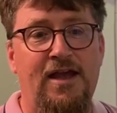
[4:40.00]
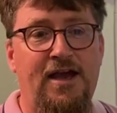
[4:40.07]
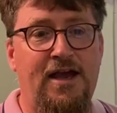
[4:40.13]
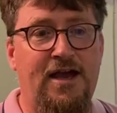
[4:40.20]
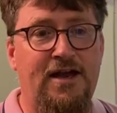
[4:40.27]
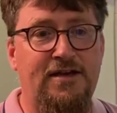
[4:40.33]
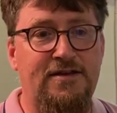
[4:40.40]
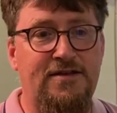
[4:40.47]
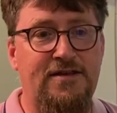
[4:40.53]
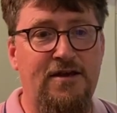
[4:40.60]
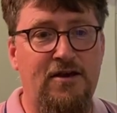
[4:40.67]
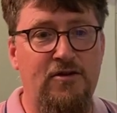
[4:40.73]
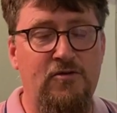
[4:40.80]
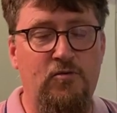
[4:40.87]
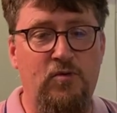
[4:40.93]
And
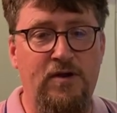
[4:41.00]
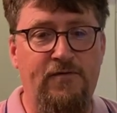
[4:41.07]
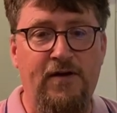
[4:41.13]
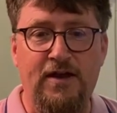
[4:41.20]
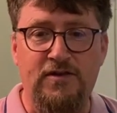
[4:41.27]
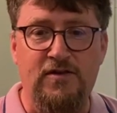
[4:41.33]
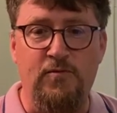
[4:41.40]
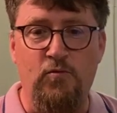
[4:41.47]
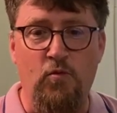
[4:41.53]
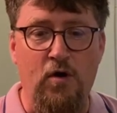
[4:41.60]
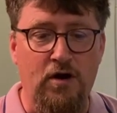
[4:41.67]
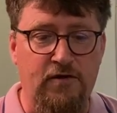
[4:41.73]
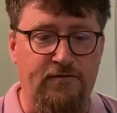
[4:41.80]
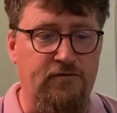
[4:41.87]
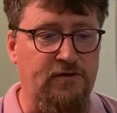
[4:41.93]
so we've had some
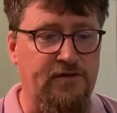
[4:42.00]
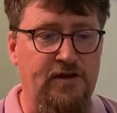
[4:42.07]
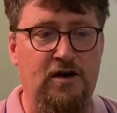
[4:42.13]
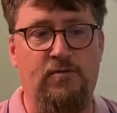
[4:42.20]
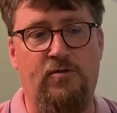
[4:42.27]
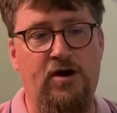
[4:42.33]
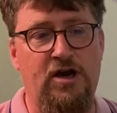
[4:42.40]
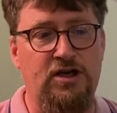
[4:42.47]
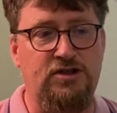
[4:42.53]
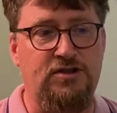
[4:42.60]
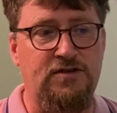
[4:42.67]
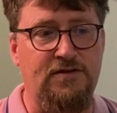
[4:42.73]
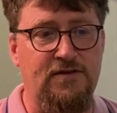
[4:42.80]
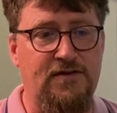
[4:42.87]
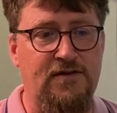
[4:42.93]
wonderful
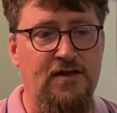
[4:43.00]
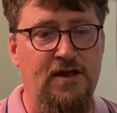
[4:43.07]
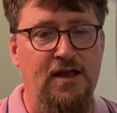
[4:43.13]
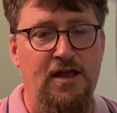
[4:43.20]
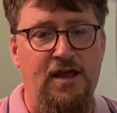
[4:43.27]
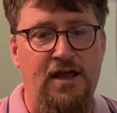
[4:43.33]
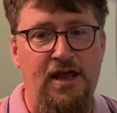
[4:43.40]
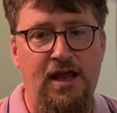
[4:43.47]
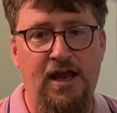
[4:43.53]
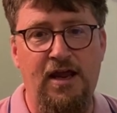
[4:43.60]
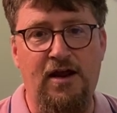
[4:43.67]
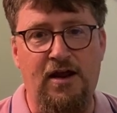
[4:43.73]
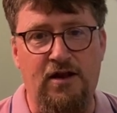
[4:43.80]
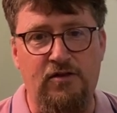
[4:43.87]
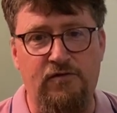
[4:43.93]
celebrations
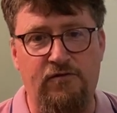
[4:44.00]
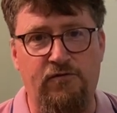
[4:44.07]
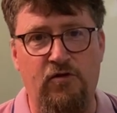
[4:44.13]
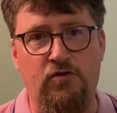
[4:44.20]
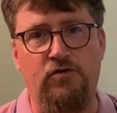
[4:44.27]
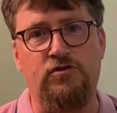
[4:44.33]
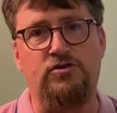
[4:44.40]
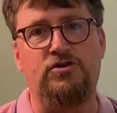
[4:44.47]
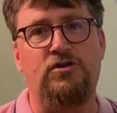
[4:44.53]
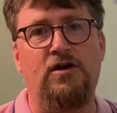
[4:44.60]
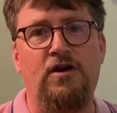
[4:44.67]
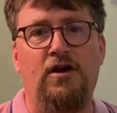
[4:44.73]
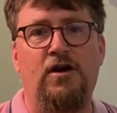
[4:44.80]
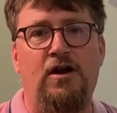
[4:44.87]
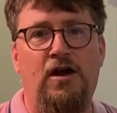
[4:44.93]
here at the font,
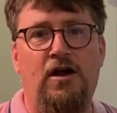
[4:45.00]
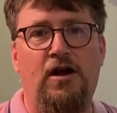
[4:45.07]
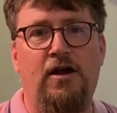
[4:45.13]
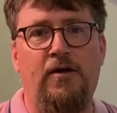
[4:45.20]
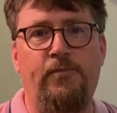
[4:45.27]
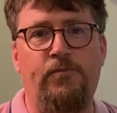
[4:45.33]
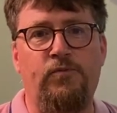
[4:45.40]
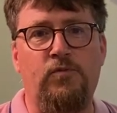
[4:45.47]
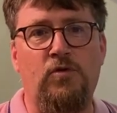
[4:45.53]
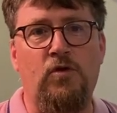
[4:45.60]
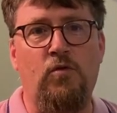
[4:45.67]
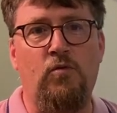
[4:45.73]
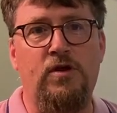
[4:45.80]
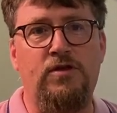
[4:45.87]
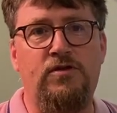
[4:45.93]

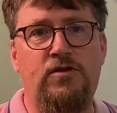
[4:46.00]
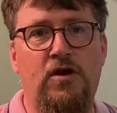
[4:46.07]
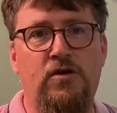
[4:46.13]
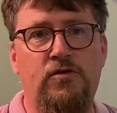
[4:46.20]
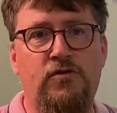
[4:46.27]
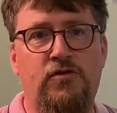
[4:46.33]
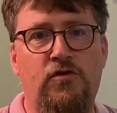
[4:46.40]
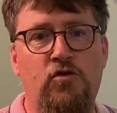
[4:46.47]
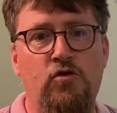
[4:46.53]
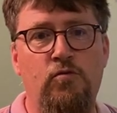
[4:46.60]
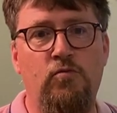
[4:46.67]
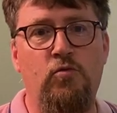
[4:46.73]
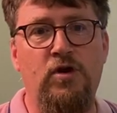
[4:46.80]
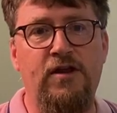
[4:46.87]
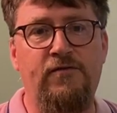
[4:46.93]
with those
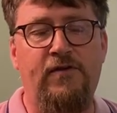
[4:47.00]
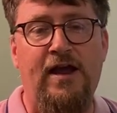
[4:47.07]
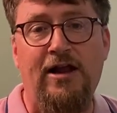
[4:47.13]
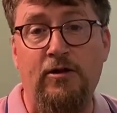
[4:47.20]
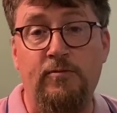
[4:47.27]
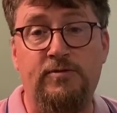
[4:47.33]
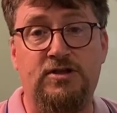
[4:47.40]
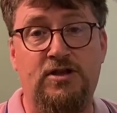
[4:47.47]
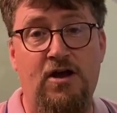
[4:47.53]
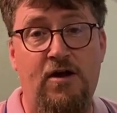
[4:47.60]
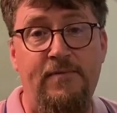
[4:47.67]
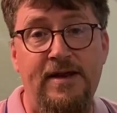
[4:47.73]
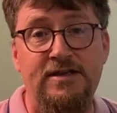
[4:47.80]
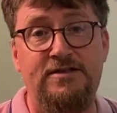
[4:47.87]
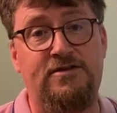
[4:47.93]
whom we've helped to
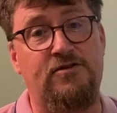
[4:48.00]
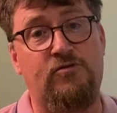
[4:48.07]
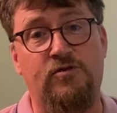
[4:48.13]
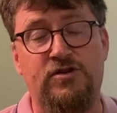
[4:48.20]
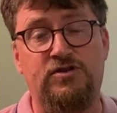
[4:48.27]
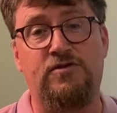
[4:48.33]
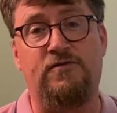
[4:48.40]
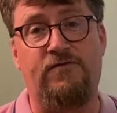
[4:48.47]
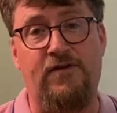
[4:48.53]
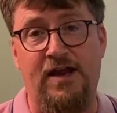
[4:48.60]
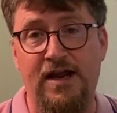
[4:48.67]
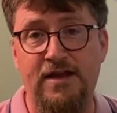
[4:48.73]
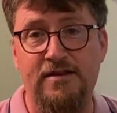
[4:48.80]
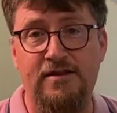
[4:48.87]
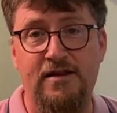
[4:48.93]
come into the Christian
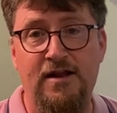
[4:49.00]
faith.